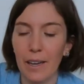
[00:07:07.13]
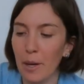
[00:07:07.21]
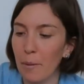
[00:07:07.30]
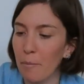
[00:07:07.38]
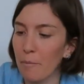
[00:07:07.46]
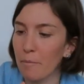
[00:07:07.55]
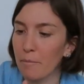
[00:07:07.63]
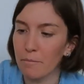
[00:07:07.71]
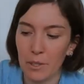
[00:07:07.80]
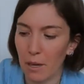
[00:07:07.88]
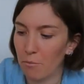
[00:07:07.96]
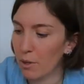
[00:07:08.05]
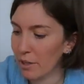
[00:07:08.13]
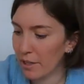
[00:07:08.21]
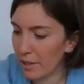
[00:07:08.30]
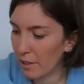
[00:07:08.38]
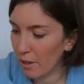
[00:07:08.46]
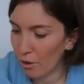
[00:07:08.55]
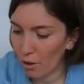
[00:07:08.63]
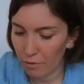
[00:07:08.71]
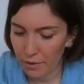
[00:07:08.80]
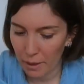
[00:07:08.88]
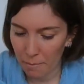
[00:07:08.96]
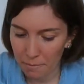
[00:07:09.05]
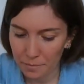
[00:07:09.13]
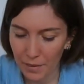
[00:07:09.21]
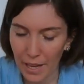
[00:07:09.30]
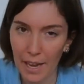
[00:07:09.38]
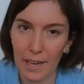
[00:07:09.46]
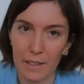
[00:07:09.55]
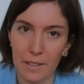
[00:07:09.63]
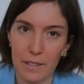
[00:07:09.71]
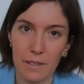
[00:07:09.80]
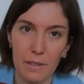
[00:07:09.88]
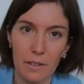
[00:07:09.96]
I really love them. And